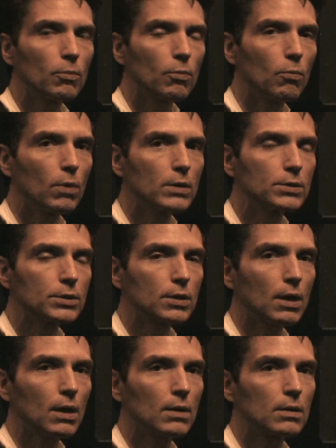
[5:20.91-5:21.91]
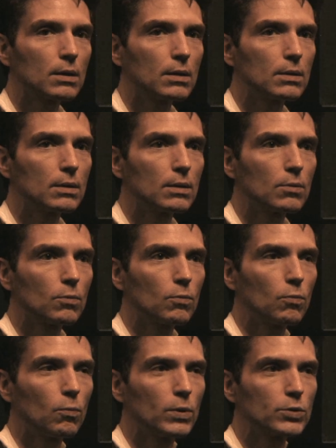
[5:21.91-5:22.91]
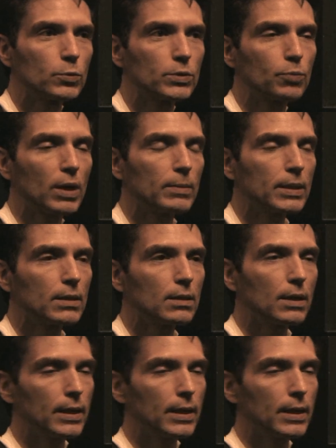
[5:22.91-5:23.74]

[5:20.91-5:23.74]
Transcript: One song, which was probably,